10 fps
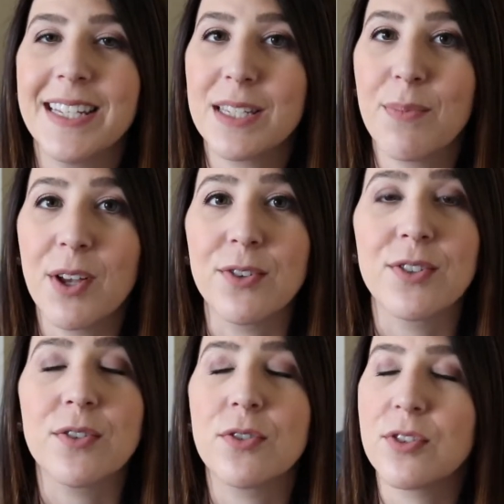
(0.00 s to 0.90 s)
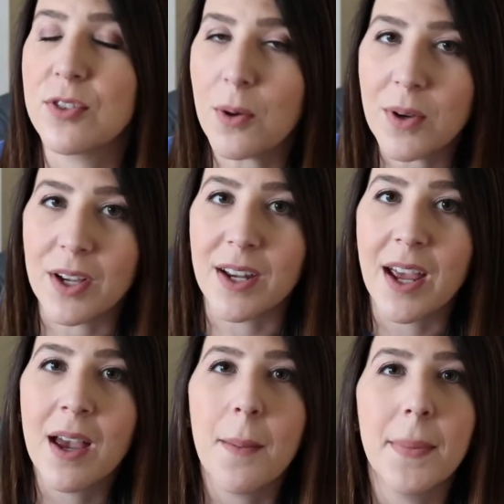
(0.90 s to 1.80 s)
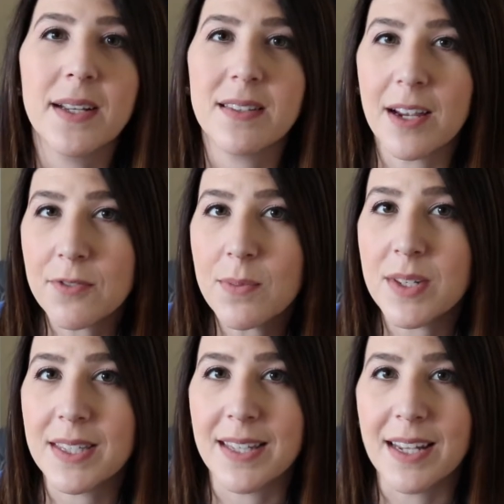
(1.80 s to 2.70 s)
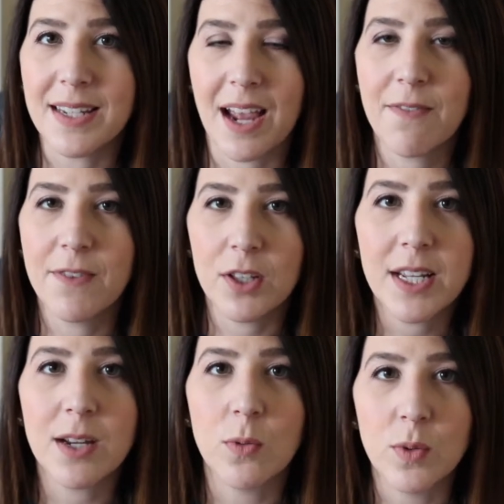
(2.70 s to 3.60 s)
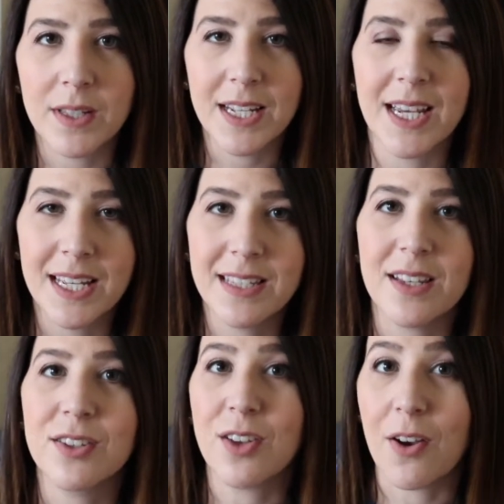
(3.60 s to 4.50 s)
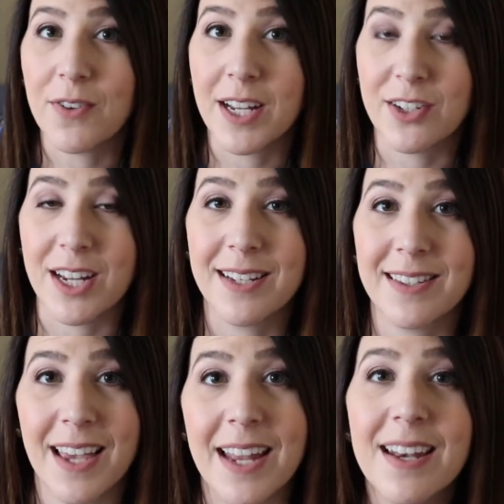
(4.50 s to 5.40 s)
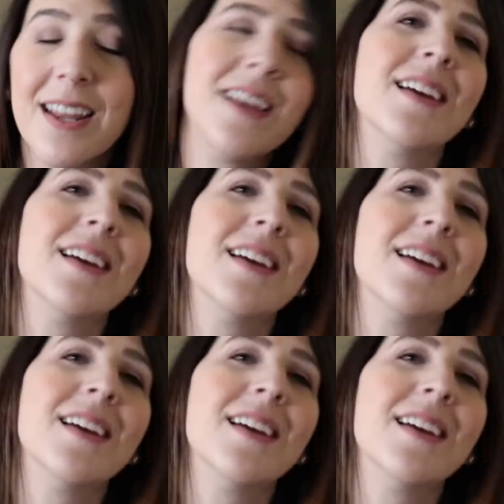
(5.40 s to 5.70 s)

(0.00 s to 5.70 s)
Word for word: It smells so good, but aside from the scent, I feel like it really is softening Jake's skin.